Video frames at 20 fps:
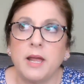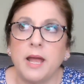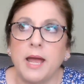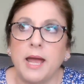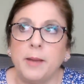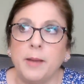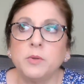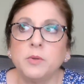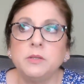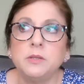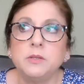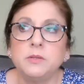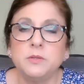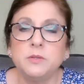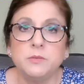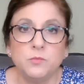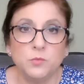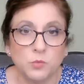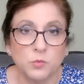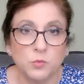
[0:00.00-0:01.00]
I'm going to
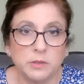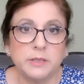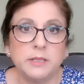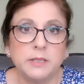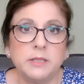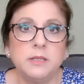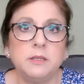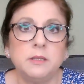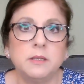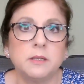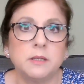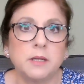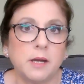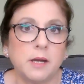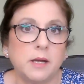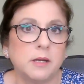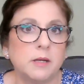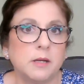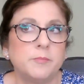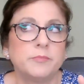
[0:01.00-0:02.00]
really
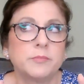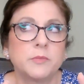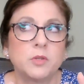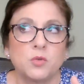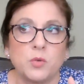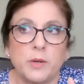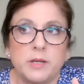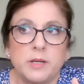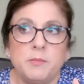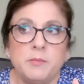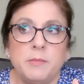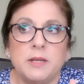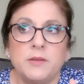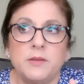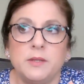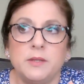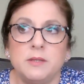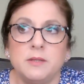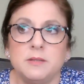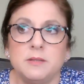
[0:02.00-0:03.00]
try to make
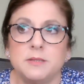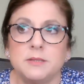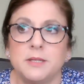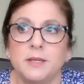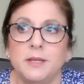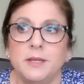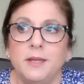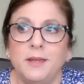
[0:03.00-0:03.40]
these